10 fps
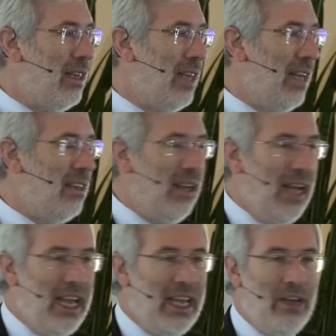that
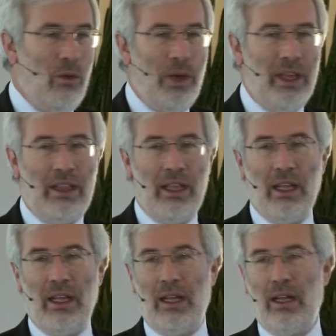like with
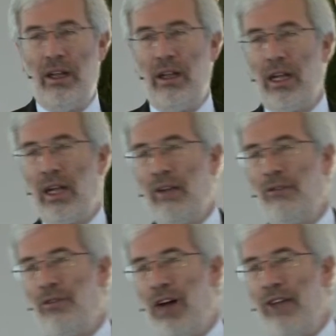
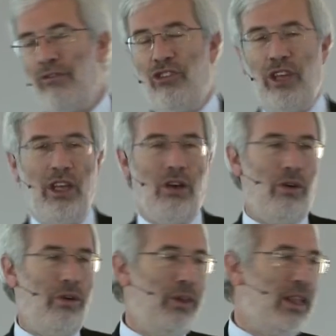5G
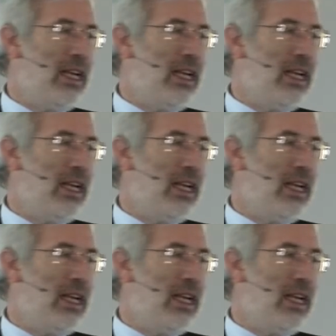or with